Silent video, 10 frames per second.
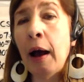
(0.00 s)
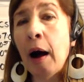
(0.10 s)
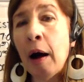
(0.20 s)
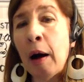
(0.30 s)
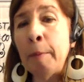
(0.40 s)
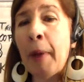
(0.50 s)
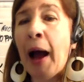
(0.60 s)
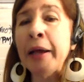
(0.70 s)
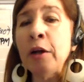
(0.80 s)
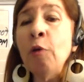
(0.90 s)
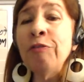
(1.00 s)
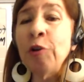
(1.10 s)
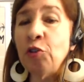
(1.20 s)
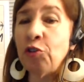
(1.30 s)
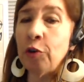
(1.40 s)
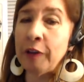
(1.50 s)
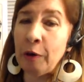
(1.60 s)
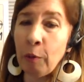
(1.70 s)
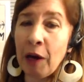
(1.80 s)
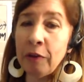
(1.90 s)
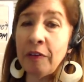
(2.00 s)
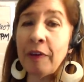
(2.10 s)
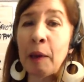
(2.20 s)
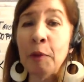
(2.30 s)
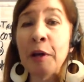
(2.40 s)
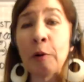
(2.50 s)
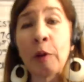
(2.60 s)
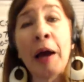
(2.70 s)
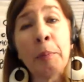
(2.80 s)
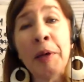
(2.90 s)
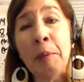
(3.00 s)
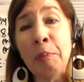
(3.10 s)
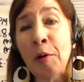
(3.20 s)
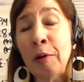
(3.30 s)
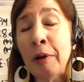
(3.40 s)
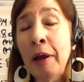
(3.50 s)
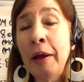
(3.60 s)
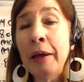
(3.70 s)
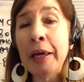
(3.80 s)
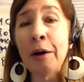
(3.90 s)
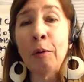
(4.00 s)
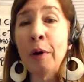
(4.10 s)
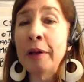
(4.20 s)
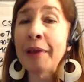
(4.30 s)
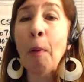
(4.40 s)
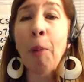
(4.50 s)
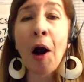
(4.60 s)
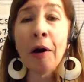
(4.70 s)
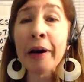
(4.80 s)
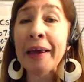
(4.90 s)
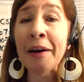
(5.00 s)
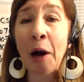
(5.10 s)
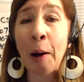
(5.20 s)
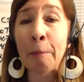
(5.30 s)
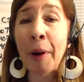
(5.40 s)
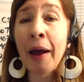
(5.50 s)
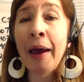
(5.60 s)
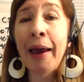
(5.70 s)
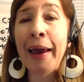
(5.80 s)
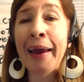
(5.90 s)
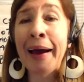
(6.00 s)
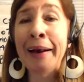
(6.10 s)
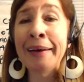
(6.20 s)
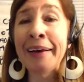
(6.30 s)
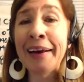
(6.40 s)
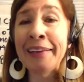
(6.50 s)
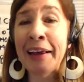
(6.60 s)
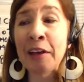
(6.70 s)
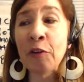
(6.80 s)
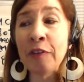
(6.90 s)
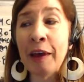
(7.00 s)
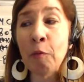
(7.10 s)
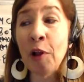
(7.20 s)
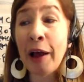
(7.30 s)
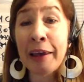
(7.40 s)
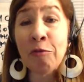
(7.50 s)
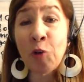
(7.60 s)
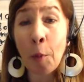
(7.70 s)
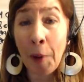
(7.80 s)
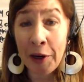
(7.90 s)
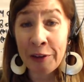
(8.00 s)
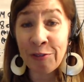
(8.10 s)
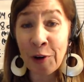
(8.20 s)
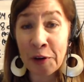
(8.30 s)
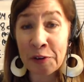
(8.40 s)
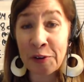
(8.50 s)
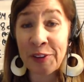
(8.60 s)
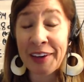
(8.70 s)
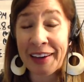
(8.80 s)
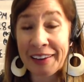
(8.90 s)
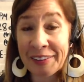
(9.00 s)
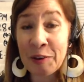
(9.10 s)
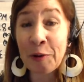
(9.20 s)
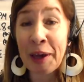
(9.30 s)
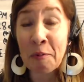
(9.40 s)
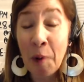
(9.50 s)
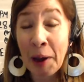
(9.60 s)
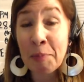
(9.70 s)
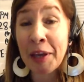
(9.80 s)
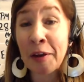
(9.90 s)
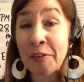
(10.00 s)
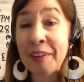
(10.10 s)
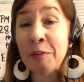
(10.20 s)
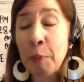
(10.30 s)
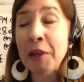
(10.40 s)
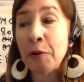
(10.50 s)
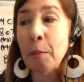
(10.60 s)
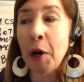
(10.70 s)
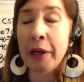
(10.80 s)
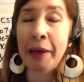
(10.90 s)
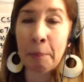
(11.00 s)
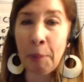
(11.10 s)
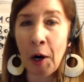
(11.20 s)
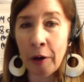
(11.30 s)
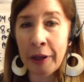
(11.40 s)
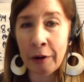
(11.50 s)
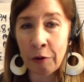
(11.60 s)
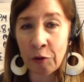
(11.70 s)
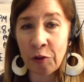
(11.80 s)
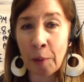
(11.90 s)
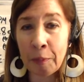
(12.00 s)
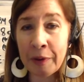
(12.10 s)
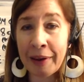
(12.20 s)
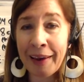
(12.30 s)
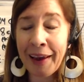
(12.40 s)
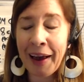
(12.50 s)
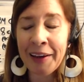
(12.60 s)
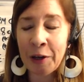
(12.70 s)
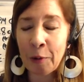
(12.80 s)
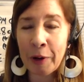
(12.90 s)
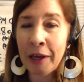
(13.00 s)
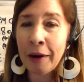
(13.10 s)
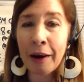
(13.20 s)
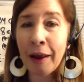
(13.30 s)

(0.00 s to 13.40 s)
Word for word: Um, I know for sure that around this time of year, a lot of people, you know, they'll party it up, and and then they'll say, well, I have no money for other things. Okay, why? Because they spent their money on partying or something. I know it.